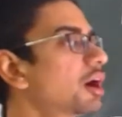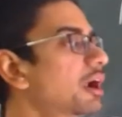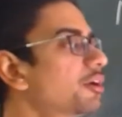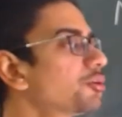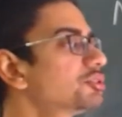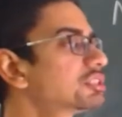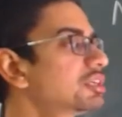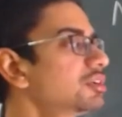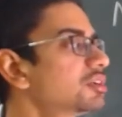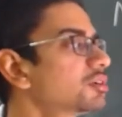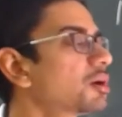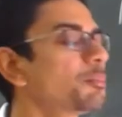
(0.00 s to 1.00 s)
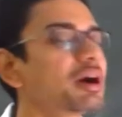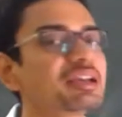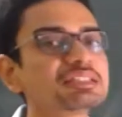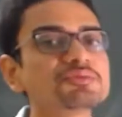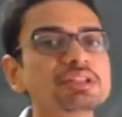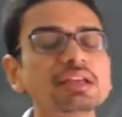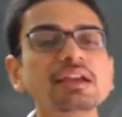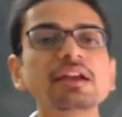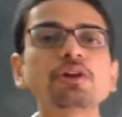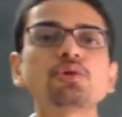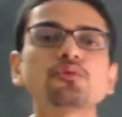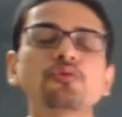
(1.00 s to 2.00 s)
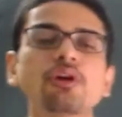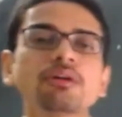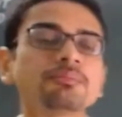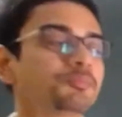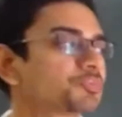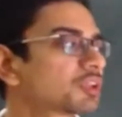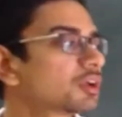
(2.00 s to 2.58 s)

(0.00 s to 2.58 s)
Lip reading: hydrogen combines with heat to form,